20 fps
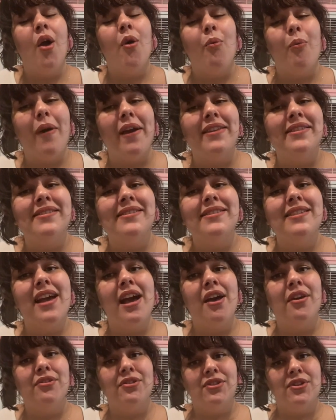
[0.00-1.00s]
Went
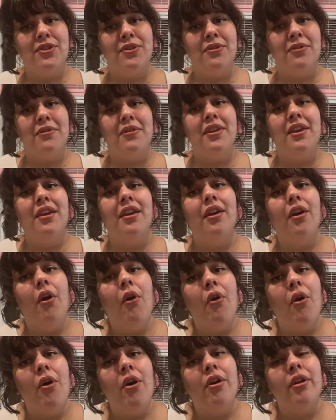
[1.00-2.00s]
down to the
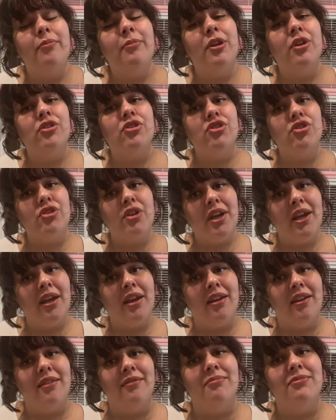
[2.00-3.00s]
old mill
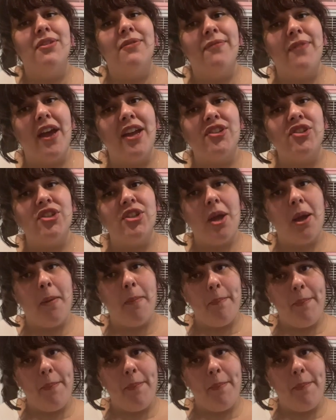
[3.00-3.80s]
stream to fetch a